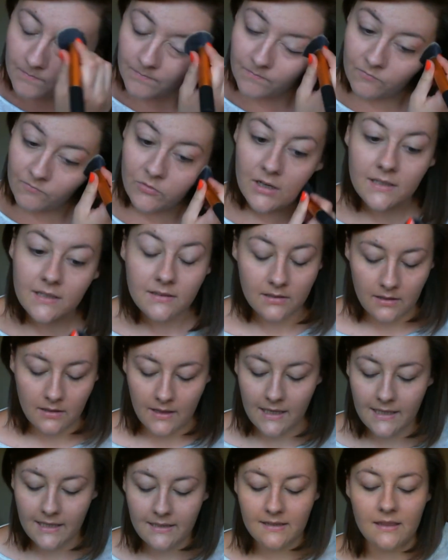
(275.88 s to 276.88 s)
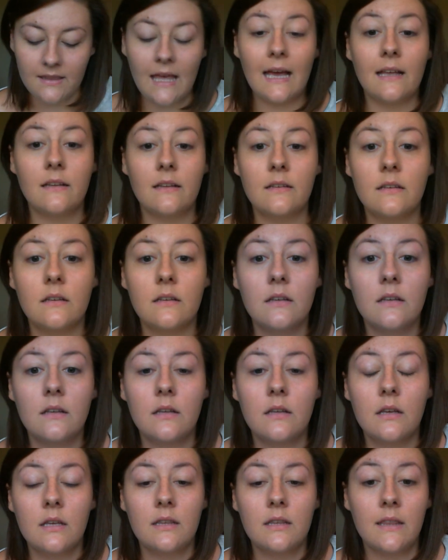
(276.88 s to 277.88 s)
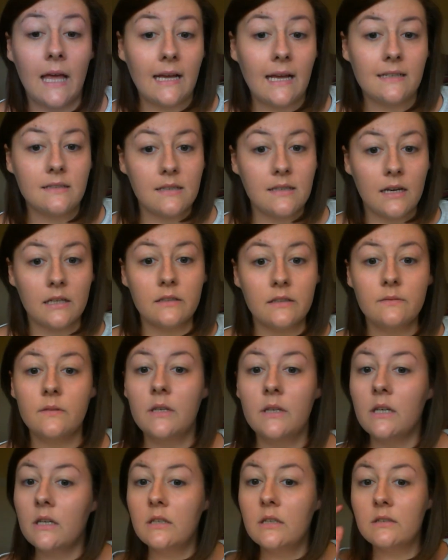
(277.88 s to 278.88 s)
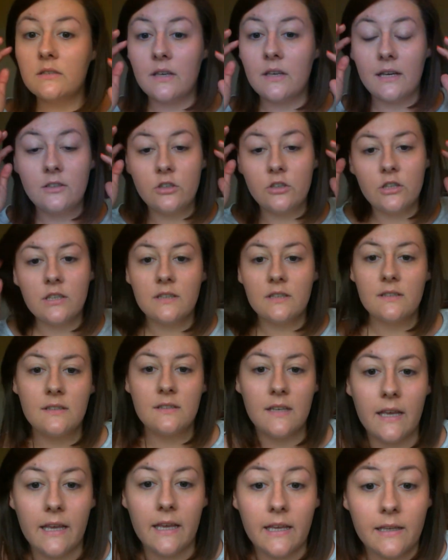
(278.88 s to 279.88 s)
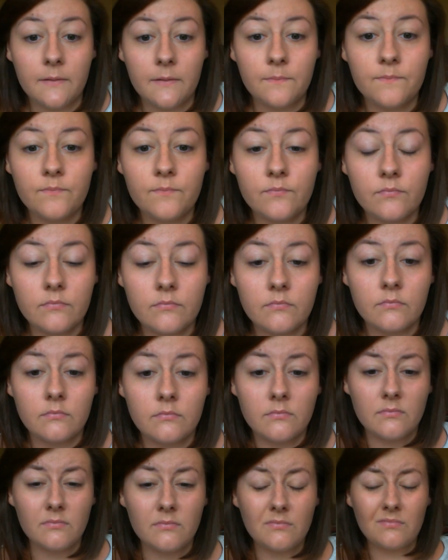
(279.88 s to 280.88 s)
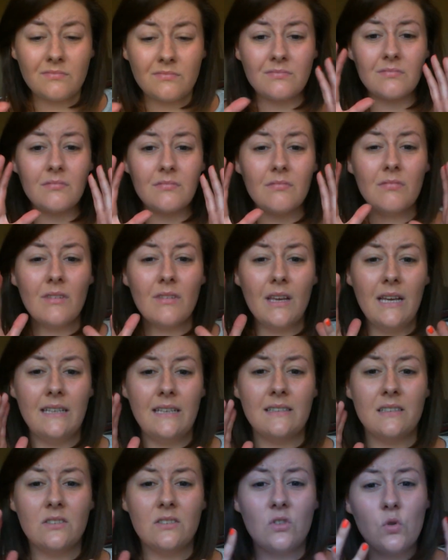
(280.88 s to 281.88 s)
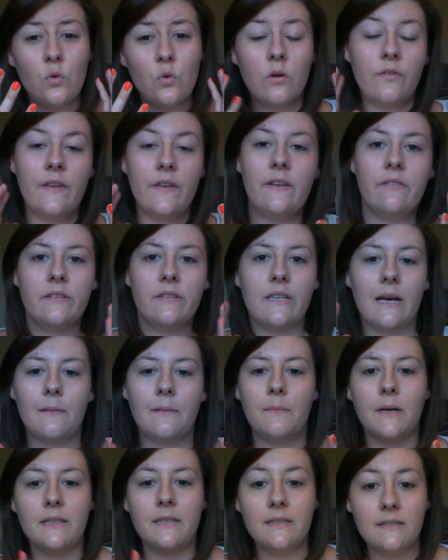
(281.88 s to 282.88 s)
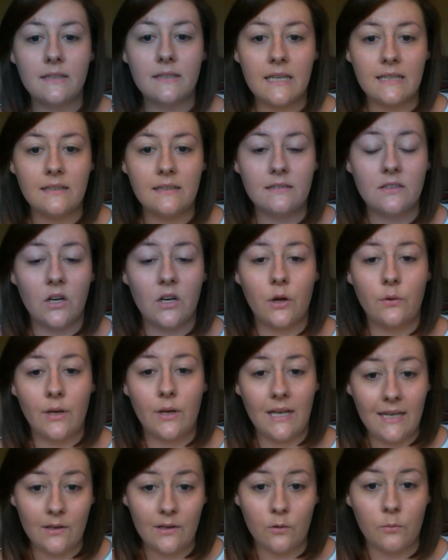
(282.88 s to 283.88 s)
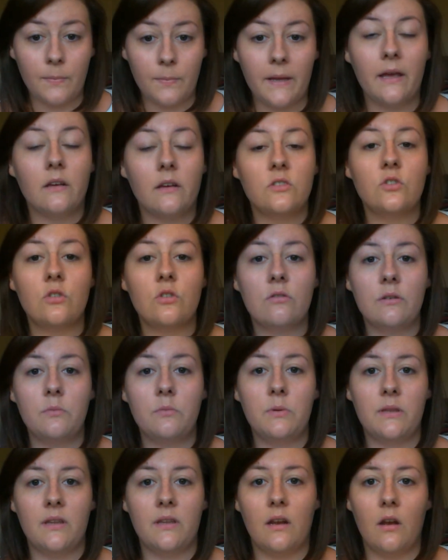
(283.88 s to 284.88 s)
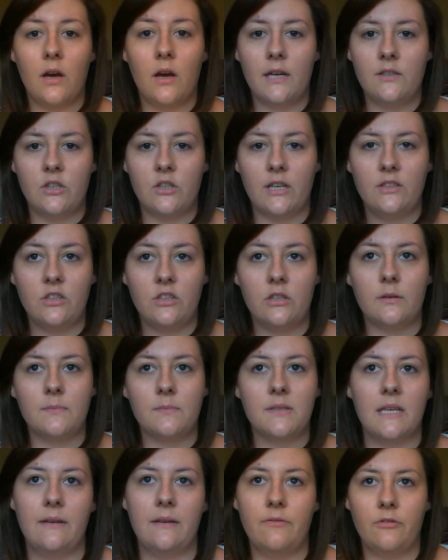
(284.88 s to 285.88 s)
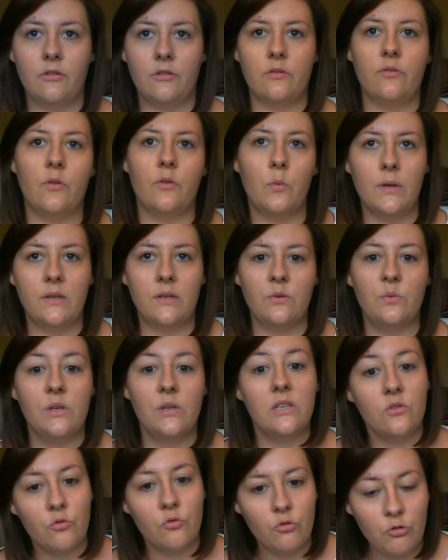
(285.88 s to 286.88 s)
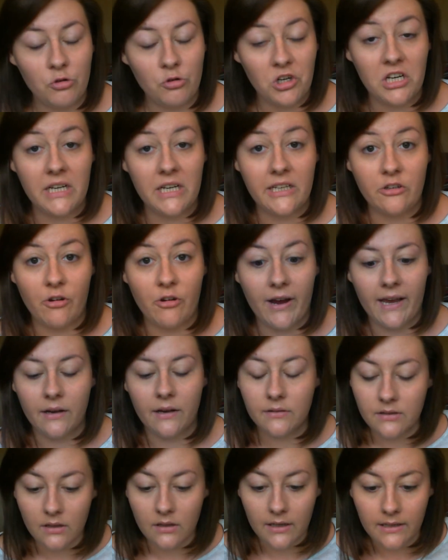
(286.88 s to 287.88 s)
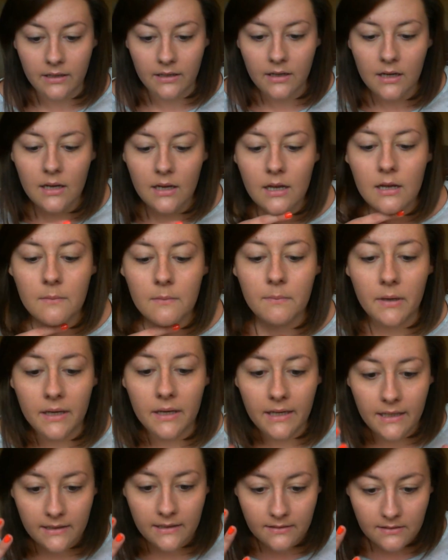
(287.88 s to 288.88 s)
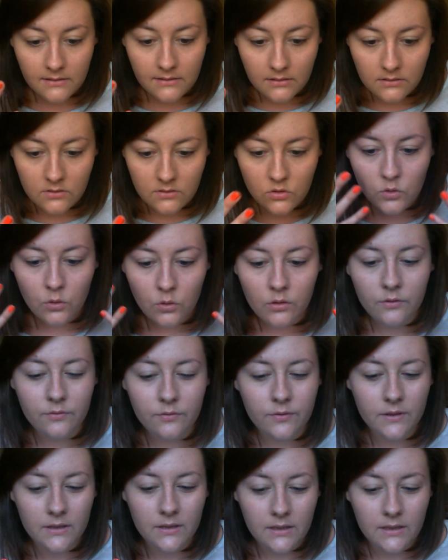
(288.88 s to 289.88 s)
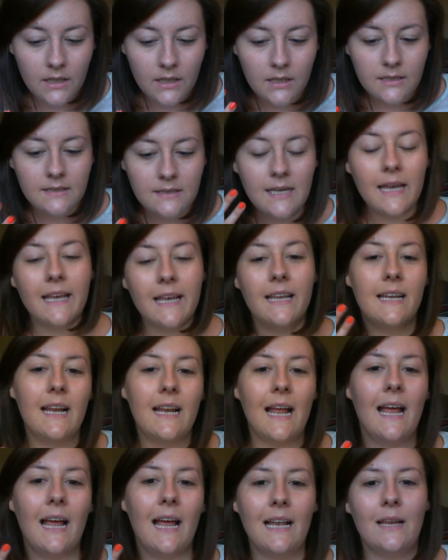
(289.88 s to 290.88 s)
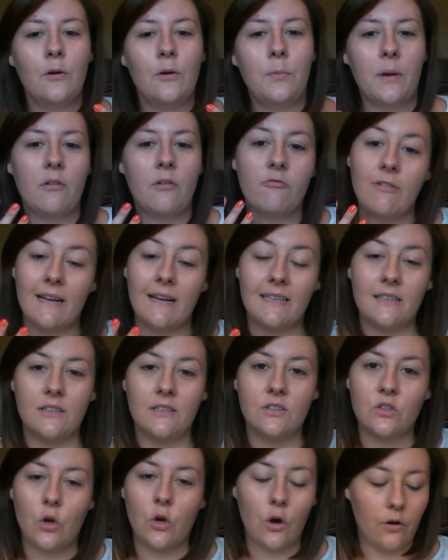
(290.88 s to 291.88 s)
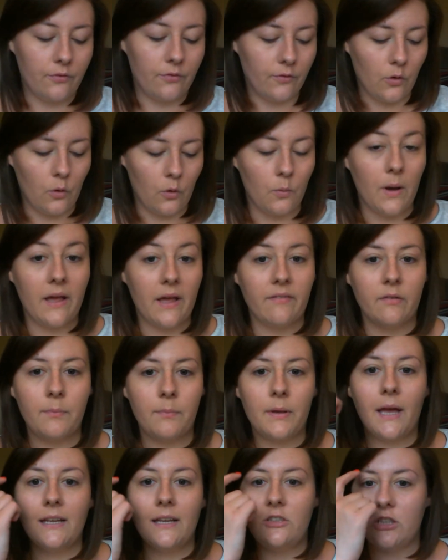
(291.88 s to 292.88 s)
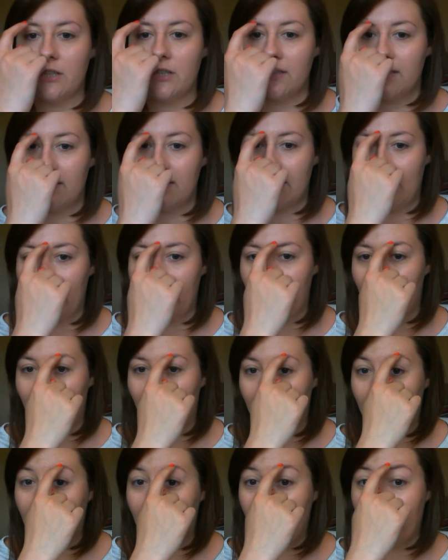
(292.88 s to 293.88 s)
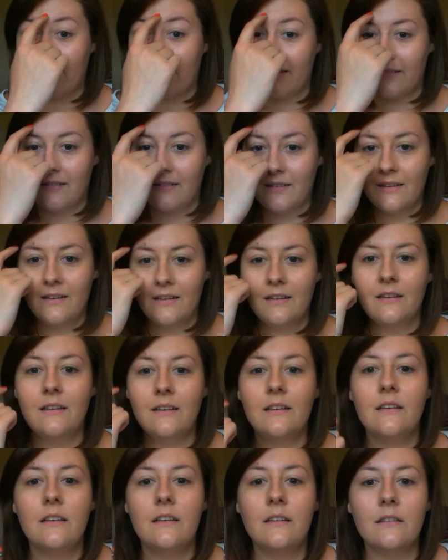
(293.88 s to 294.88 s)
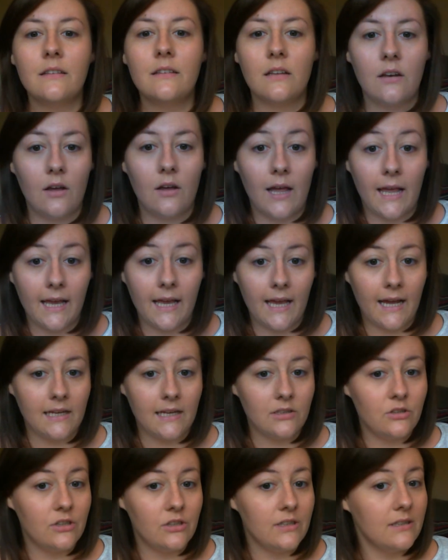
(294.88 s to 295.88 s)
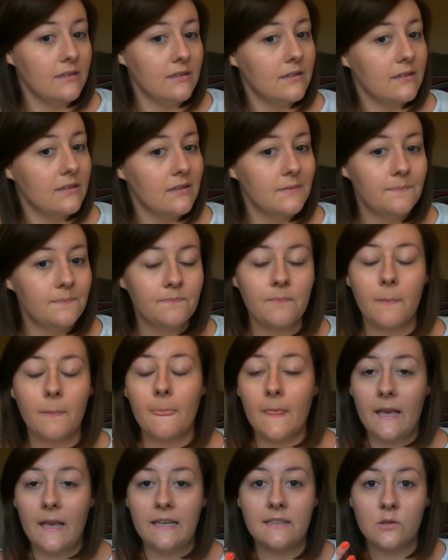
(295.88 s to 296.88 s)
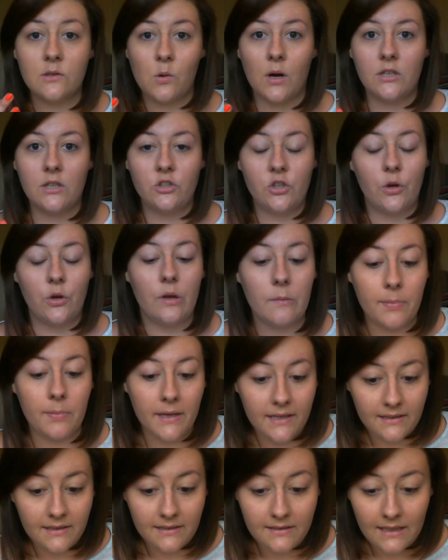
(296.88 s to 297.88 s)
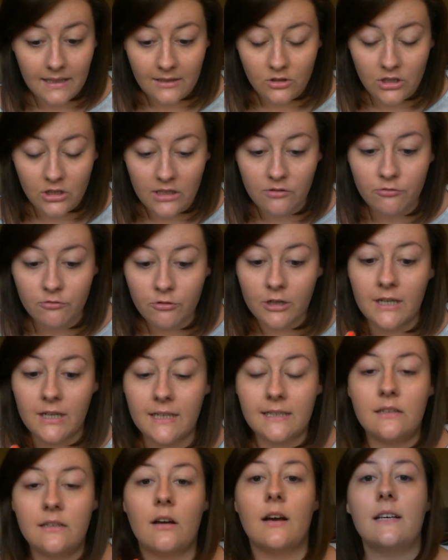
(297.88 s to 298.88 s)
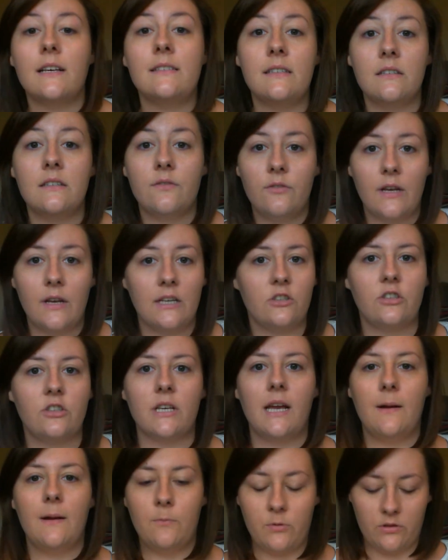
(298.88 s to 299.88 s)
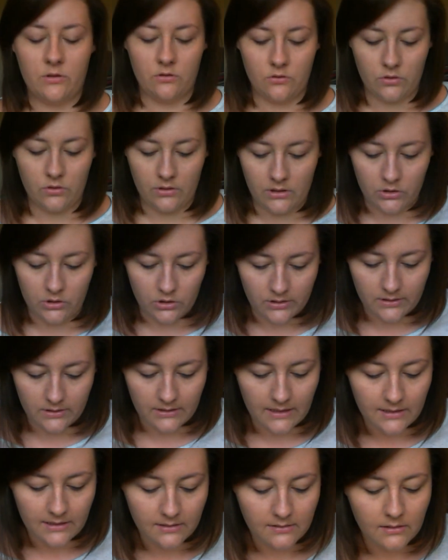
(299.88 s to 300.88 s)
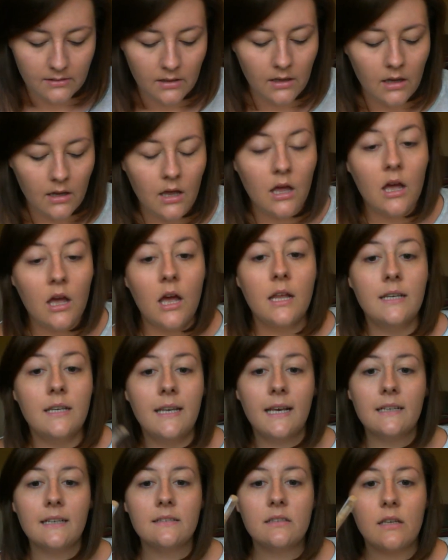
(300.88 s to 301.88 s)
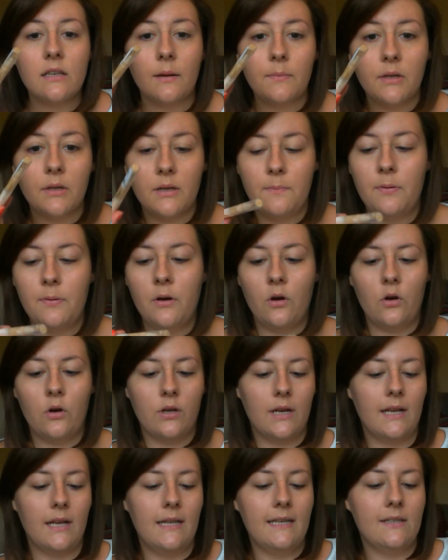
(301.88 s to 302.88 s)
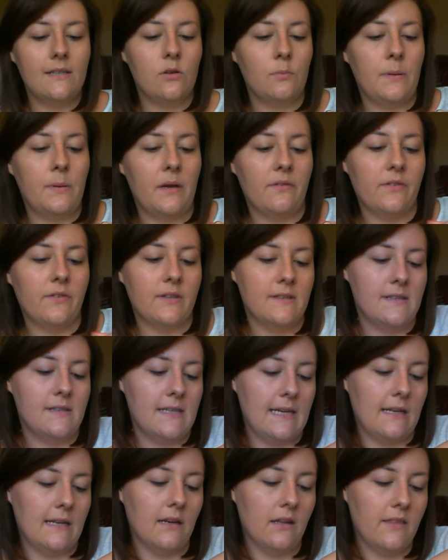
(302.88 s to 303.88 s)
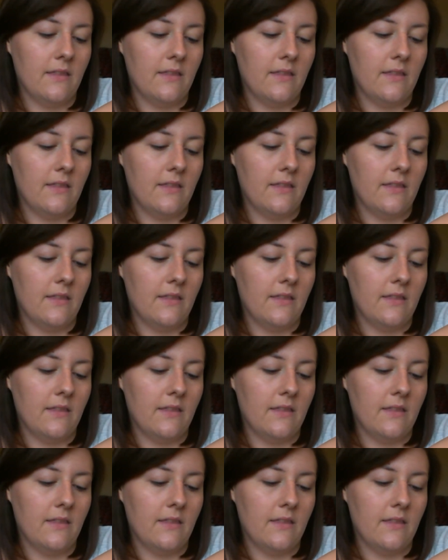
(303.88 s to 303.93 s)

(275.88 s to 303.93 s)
Right, so that is that done. So as you can see, it's sort of evened out my skin tone a little bit. Sorry with the light changing, I'm sat in front of a window and it's really grey outside, but it's sort of taking it a little bit of redness off or whatever. But as you can see, like here, the light catches, it's quite dewy, but it is actually really nice in the flesh. The camera's not doing it justice. Next I'm going to put on a little bit of concealer.